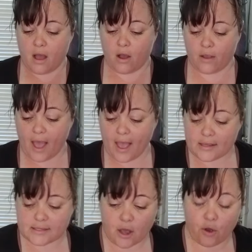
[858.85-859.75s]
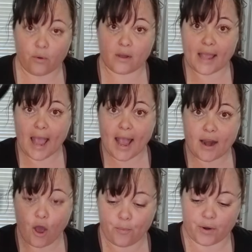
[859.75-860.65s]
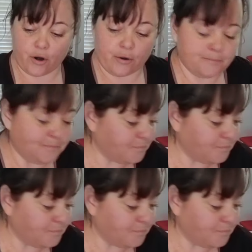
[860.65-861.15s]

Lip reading: Okay, so can opener.